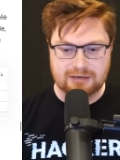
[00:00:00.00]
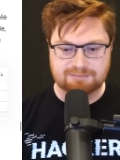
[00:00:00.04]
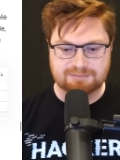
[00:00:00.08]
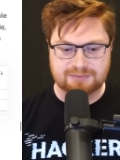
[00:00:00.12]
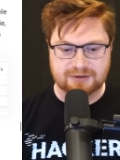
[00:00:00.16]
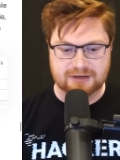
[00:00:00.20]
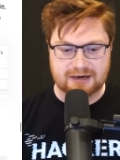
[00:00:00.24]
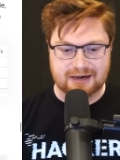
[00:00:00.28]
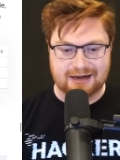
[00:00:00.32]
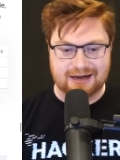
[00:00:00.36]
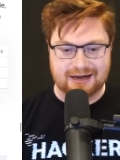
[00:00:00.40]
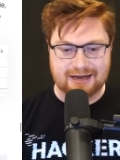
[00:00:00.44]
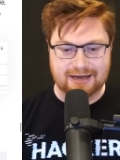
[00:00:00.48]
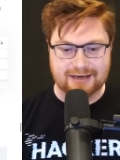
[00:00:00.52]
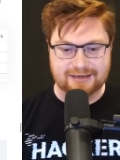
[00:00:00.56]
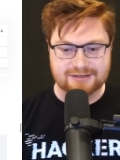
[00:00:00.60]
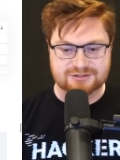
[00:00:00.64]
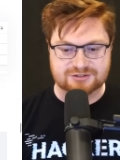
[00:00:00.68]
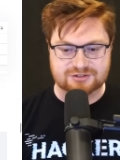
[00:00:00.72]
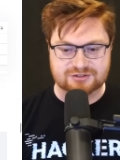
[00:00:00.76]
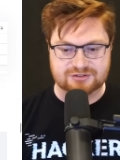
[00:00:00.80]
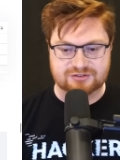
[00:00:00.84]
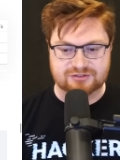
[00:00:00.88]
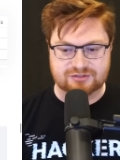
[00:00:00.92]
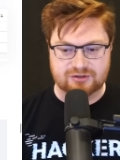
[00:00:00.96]
But I
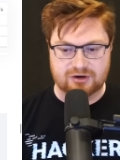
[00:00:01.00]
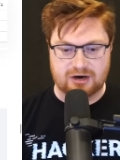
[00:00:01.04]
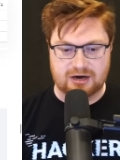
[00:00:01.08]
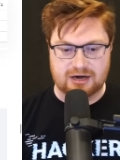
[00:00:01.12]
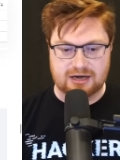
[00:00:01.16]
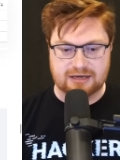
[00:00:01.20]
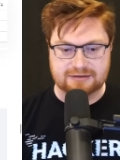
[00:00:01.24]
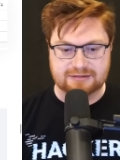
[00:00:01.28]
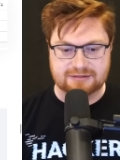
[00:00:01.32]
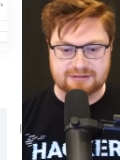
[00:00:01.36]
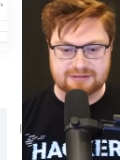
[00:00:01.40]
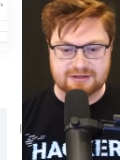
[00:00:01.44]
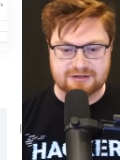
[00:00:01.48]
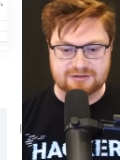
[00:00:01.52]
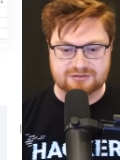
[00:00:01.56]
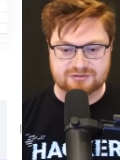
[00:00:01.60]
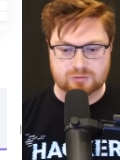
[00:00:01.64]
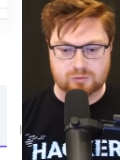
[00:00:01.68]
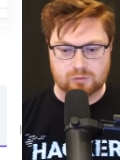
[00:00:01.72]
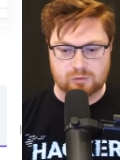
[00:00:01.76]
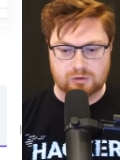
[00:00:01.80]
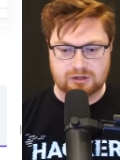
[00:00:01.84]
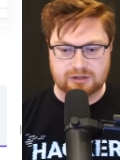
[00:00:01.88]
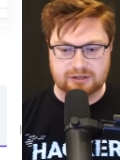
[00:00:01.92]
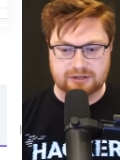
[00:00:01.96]
just thought
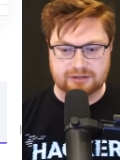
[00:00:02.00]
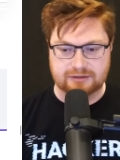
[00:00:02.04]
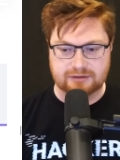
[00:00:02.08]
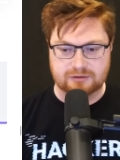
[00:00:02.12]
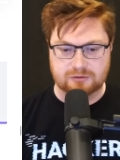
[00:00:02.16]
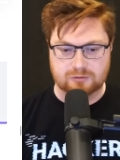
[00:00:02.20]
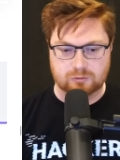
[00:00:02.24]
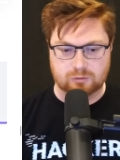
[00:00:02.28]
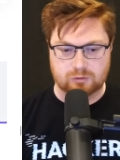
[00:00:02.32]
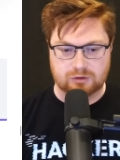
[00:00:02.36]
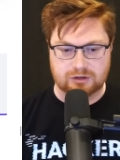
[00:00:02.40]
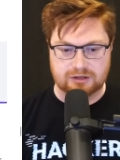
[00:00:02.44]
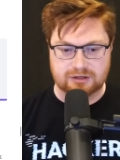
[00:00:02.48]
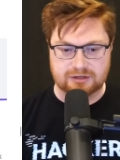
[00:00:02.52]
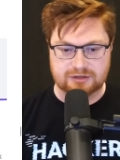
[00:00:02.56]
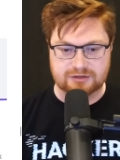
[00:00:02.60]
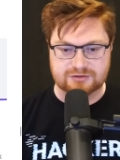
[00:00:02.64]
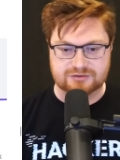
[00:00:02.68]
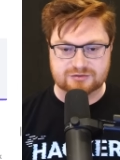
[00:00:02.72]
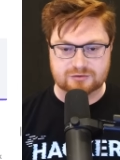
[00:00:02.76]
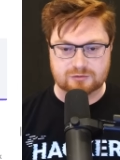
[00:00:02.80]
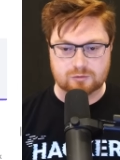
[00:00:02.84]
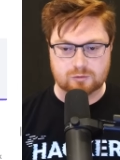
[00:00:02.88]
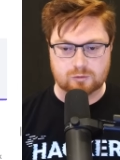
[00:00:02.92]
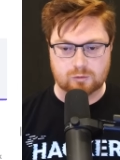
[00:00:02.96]
this one
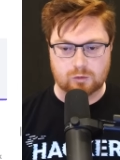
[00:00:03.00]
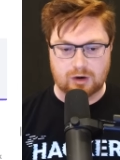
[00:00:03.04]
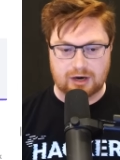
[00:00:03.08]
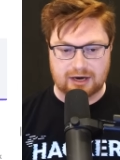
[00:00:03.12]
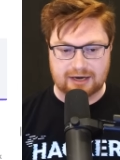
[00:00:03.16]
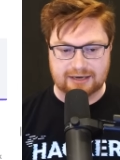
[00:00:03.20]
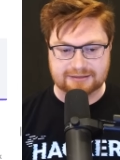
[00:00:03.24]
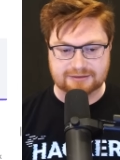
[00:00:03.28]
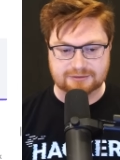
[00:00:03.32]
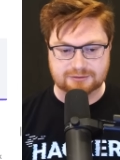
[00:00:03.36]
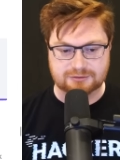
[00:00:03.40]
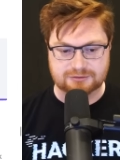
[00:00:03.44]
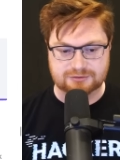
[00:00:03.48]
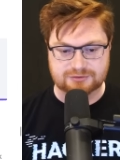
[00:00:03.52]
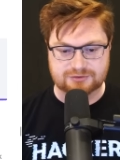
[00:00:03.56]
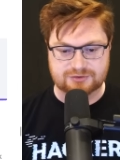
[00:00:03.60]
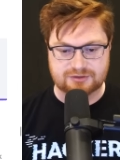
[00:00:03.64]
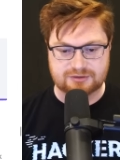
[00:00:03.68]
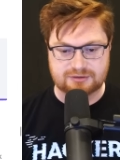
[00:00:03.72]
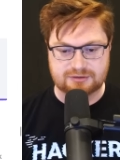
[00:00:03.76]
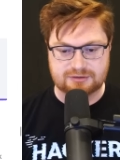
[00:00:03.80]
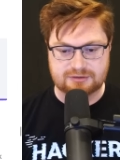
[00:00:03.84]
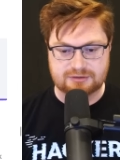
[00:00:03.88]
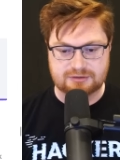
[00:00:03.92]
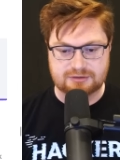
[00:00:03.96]
was
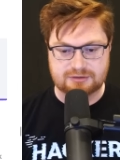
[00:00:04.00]
wild.